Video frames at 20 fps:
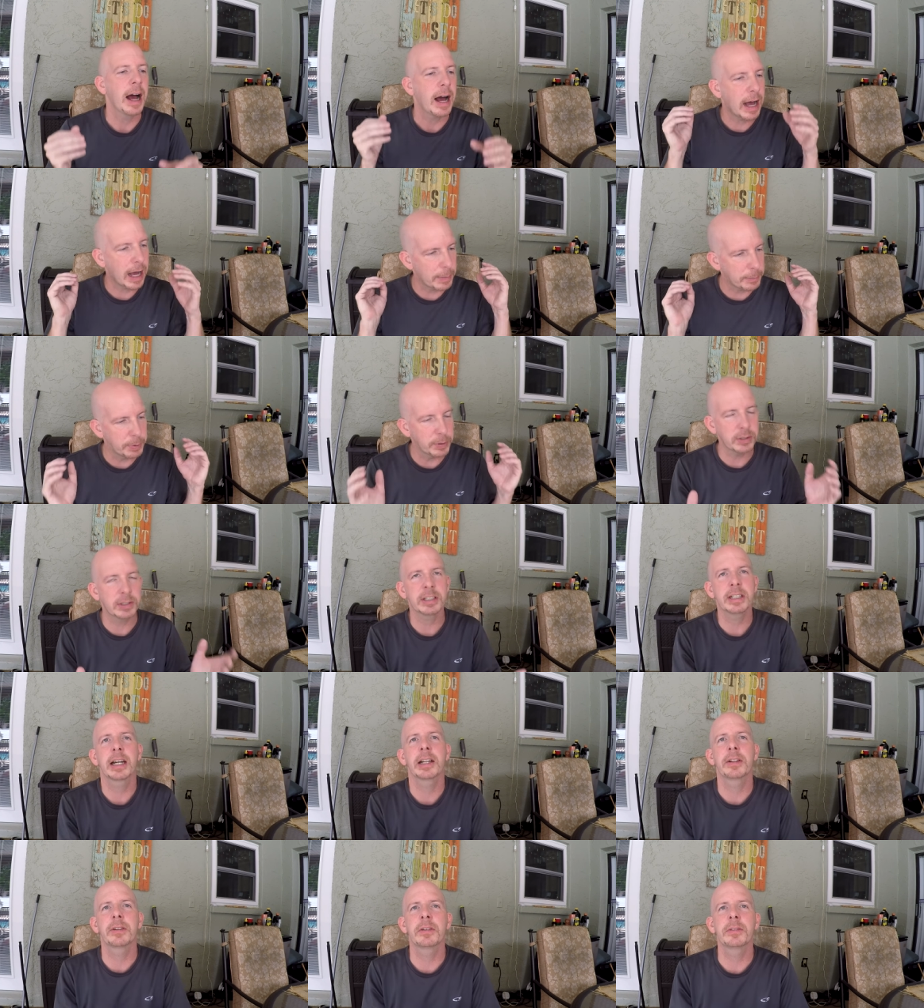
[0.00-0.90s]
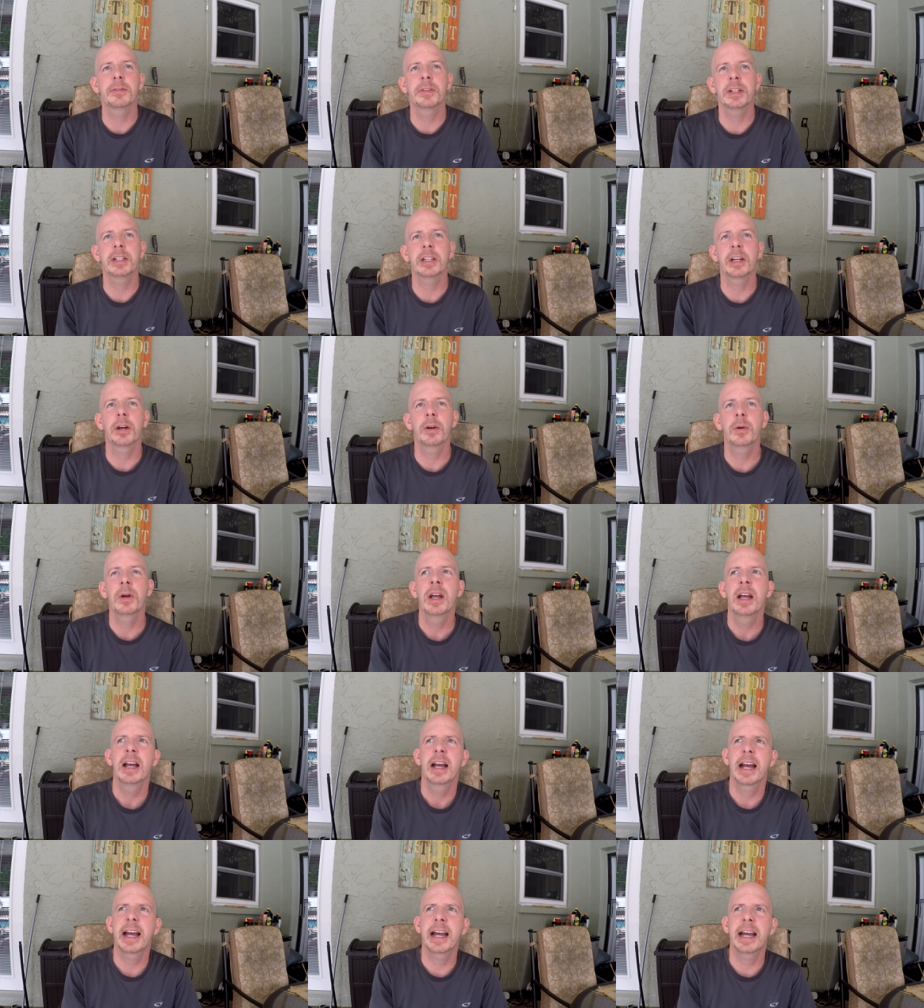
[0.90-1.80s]
I put together a video
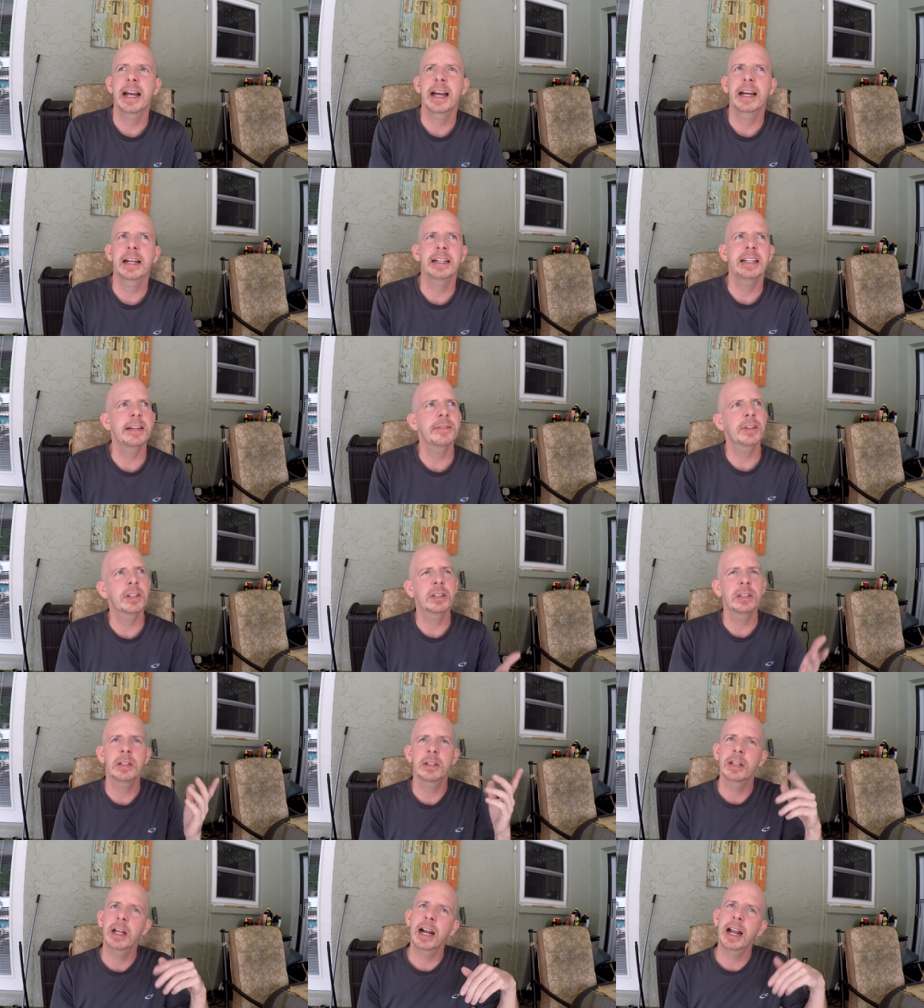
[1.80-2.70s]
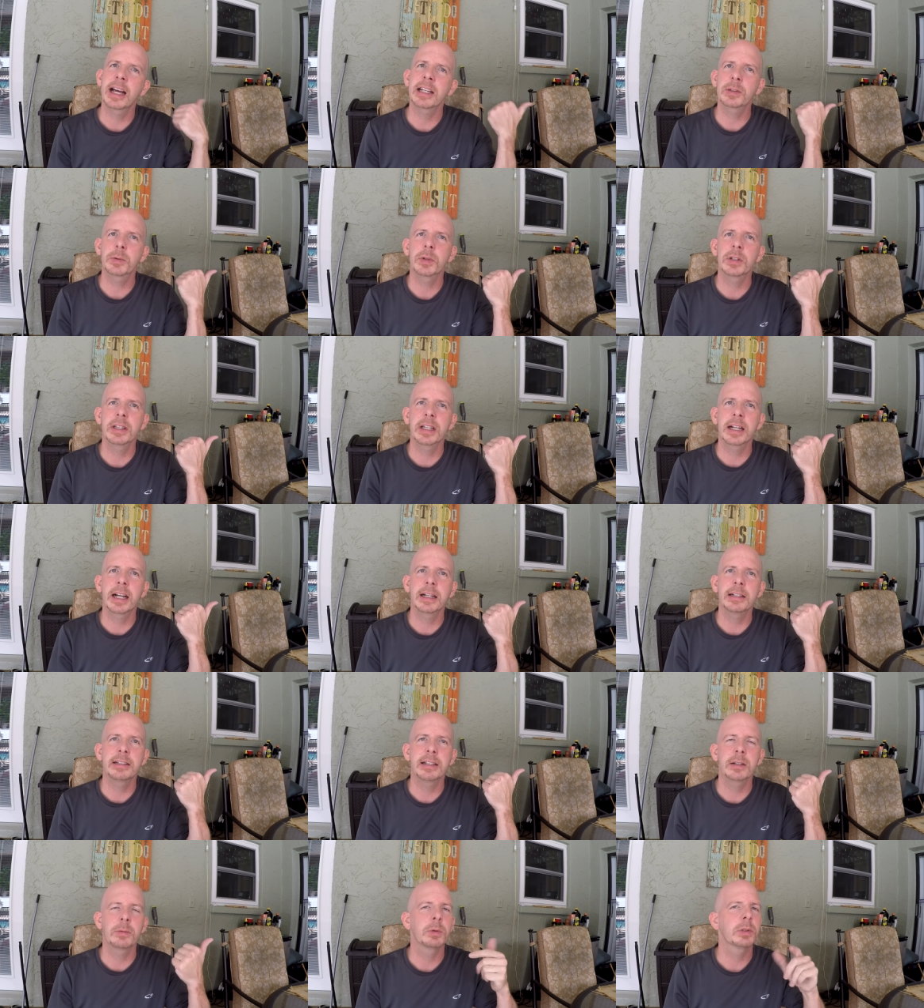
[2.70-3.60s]
and even the last one that I
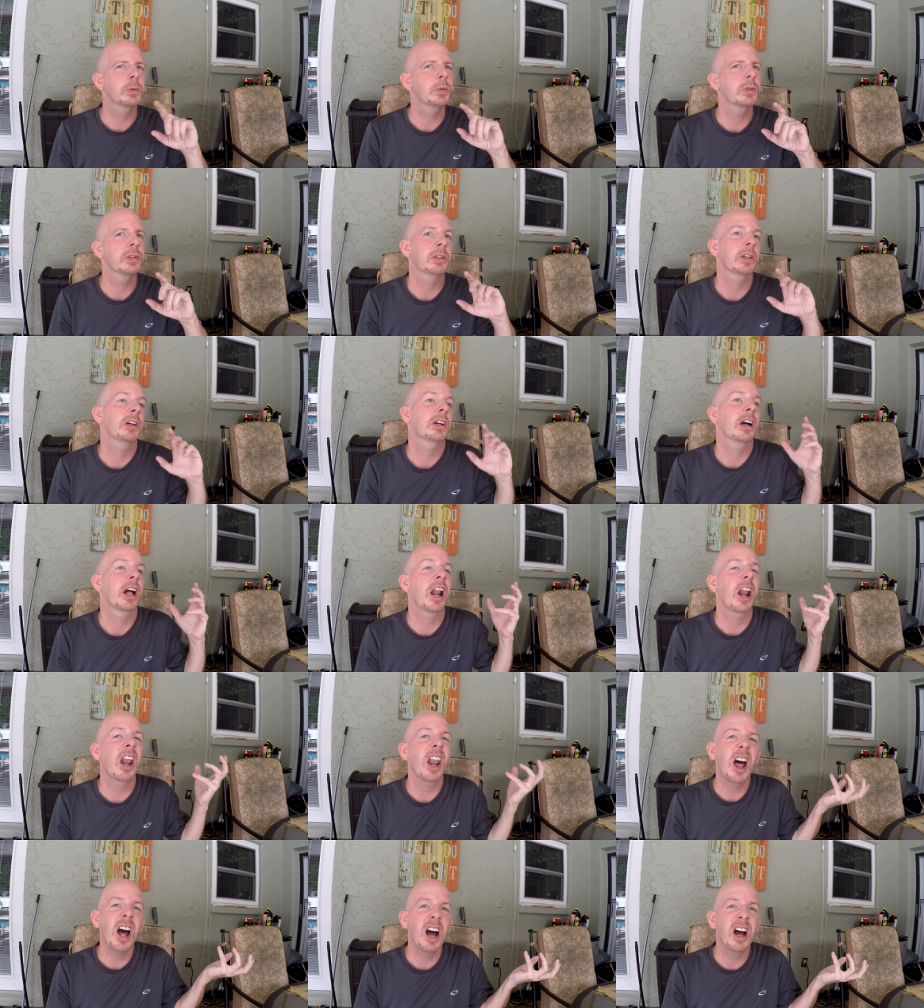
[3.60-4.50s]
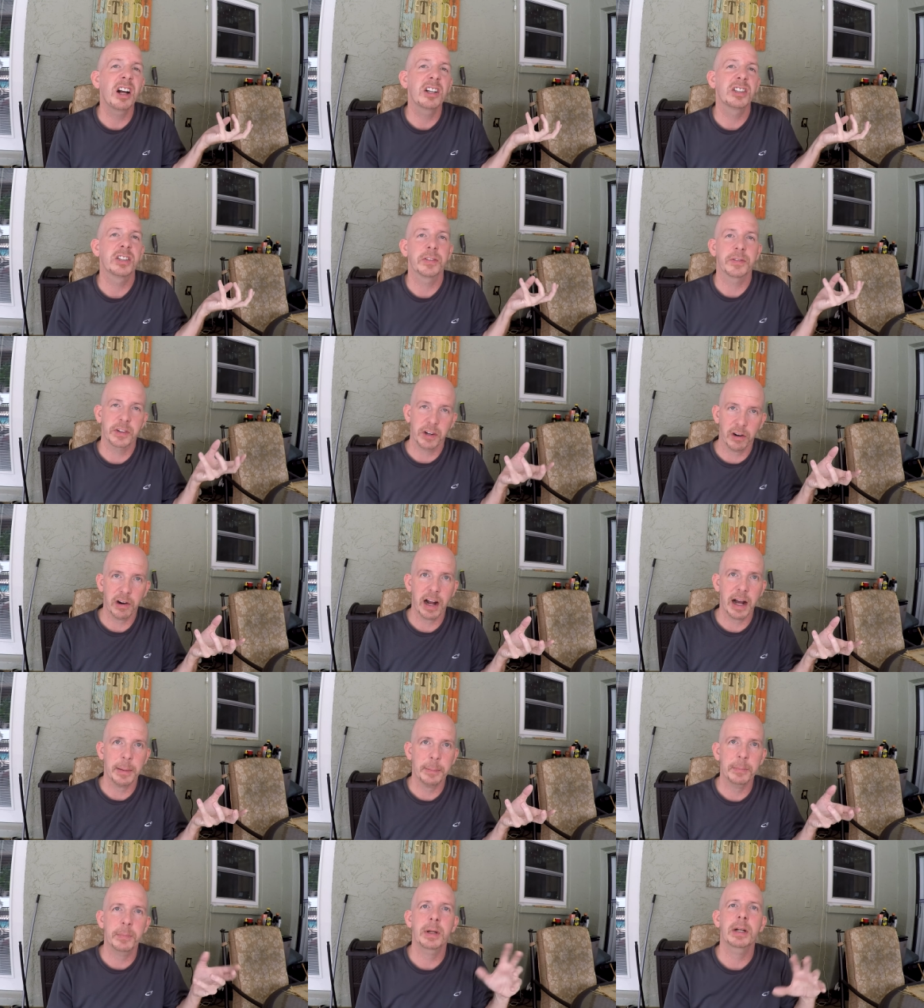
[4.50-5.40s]
did was was a collage of
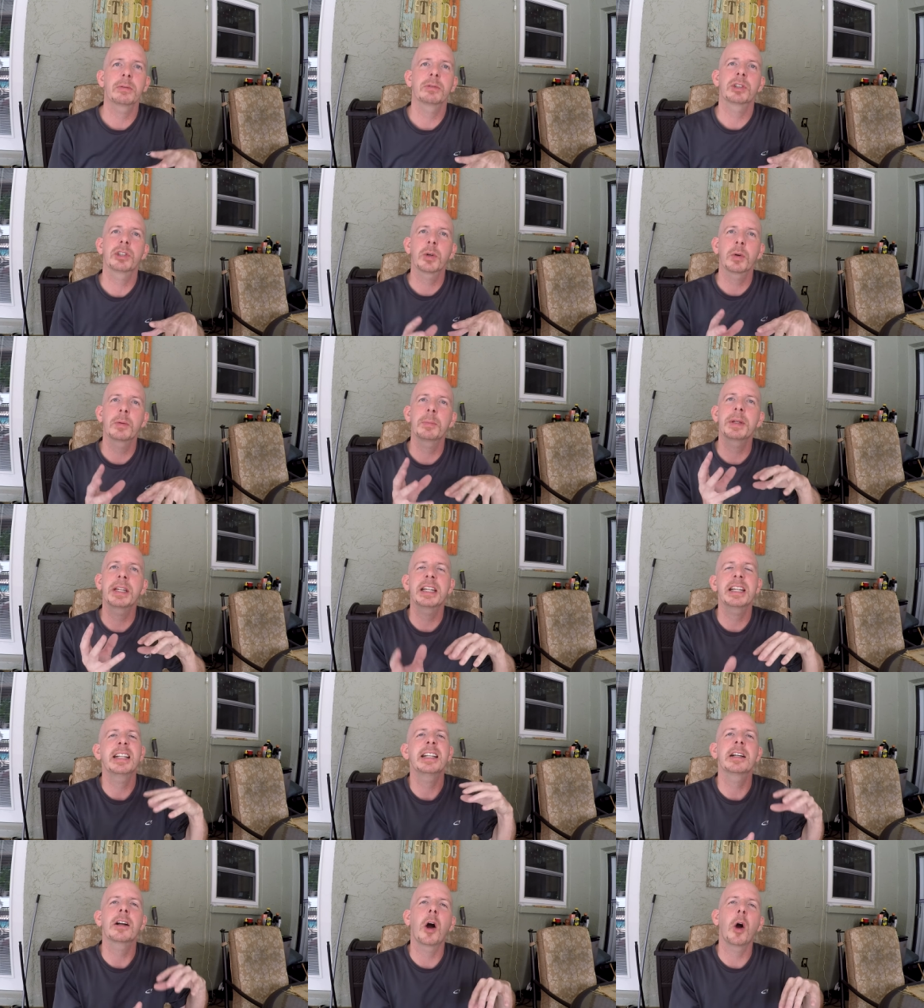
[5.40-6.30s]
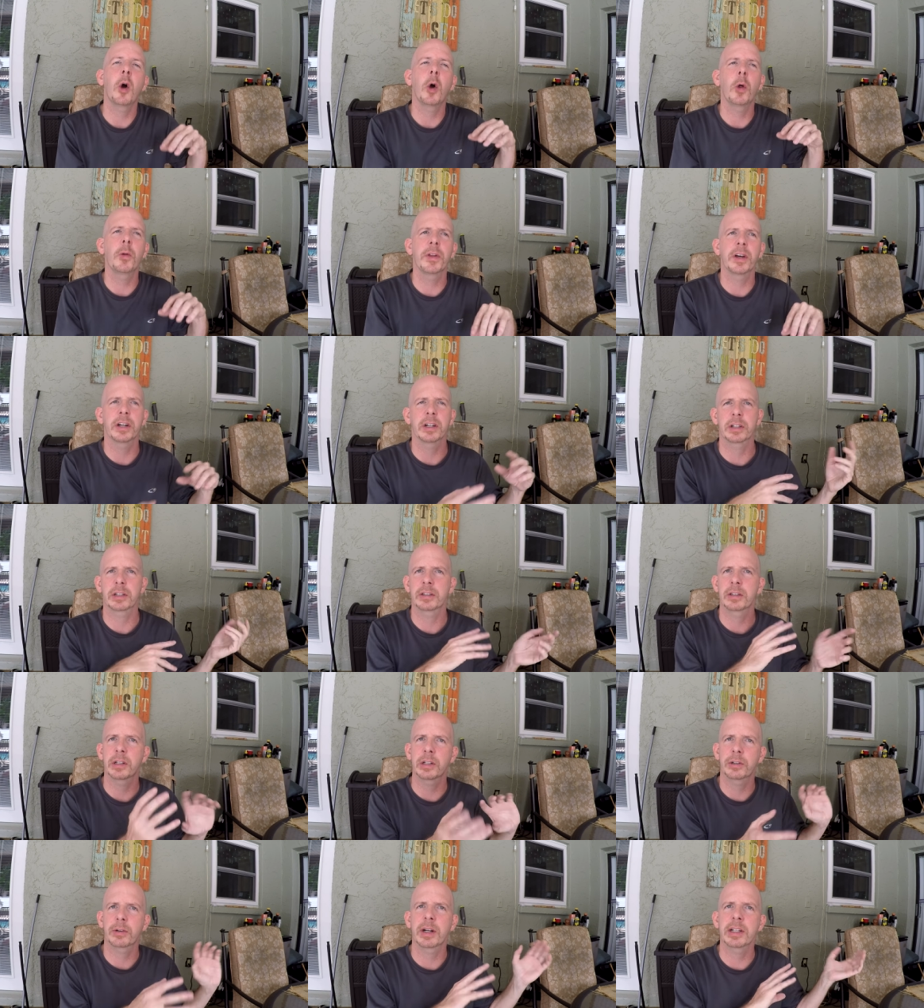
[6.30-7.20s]
crap, but it was showing me eating all the
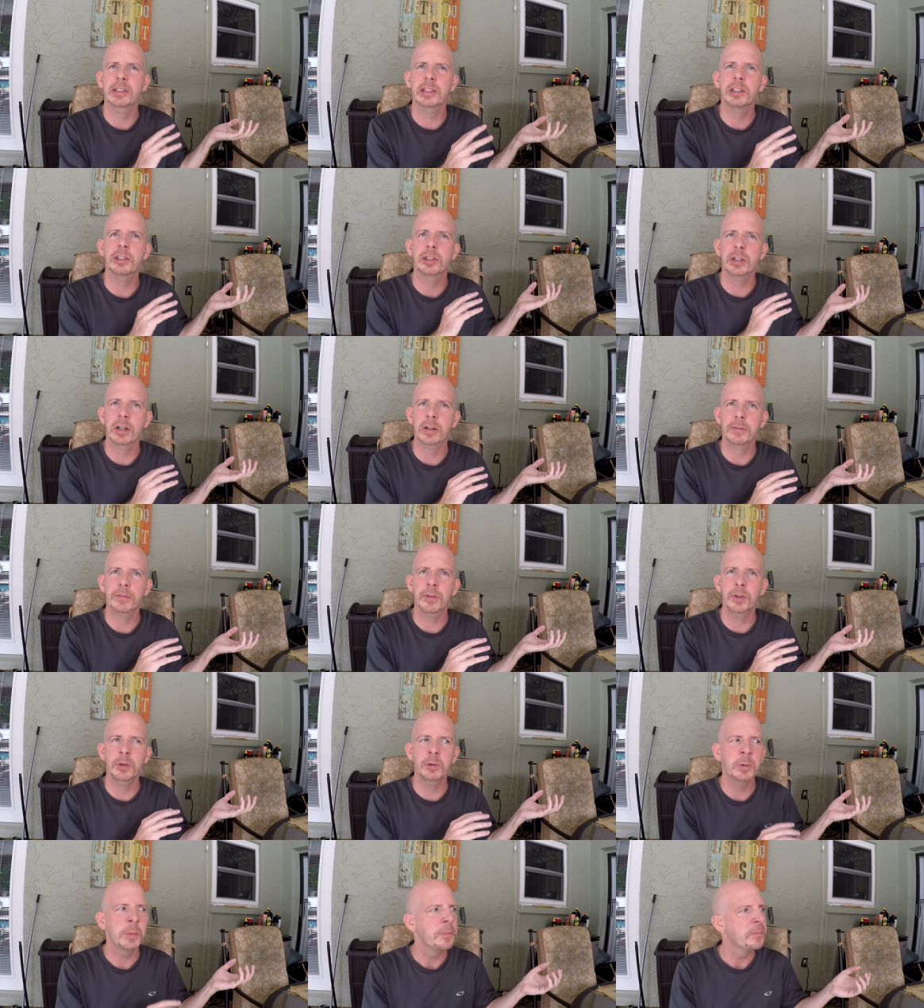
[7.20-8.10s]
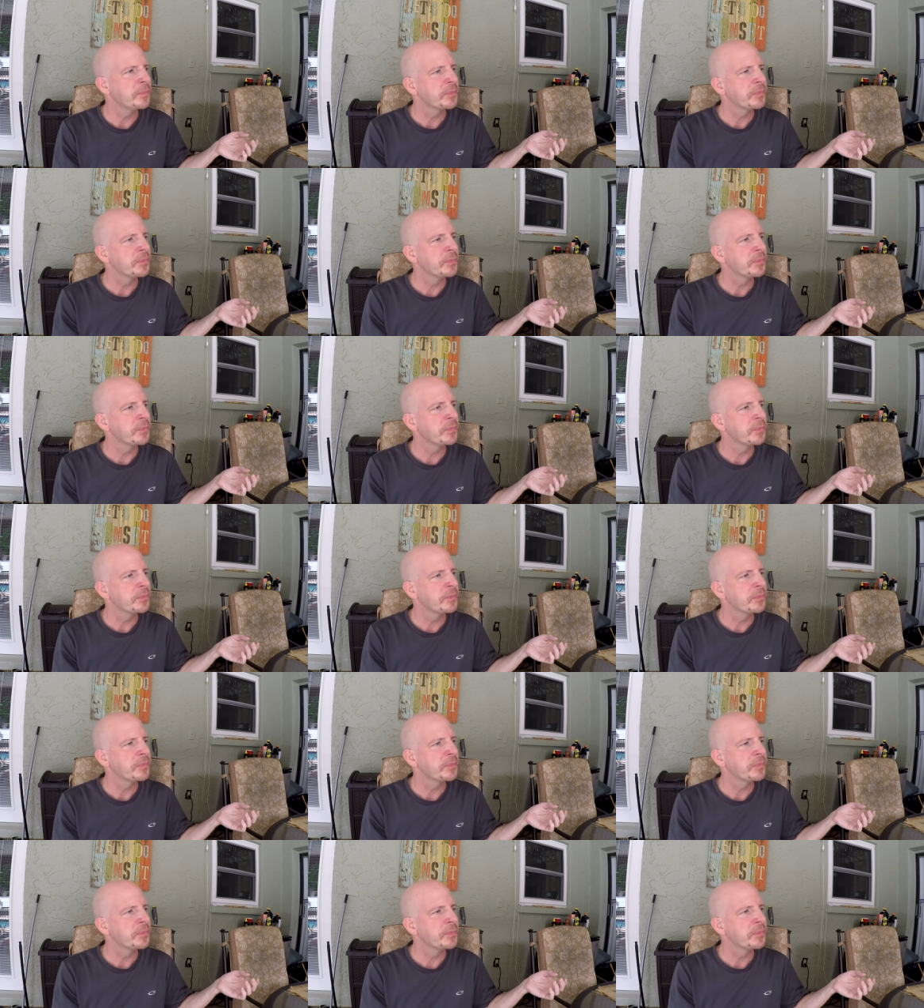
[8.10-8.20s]
the crazy junk food.